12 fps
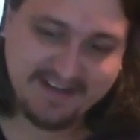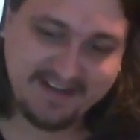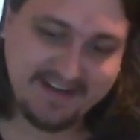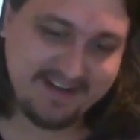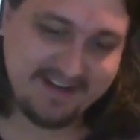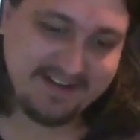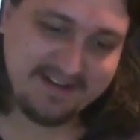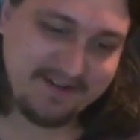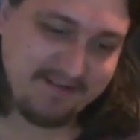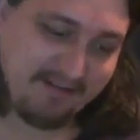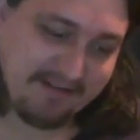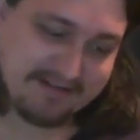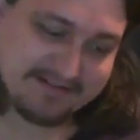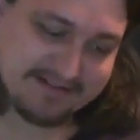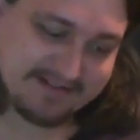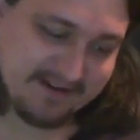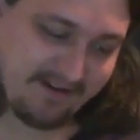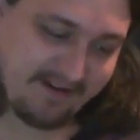Yeah. And
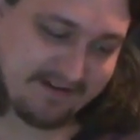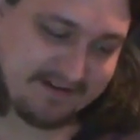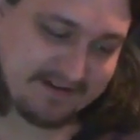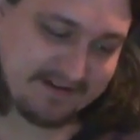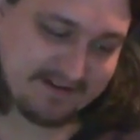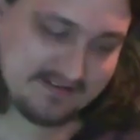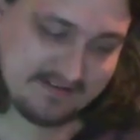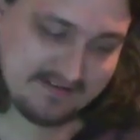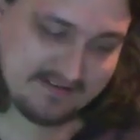he just thought he could just stroll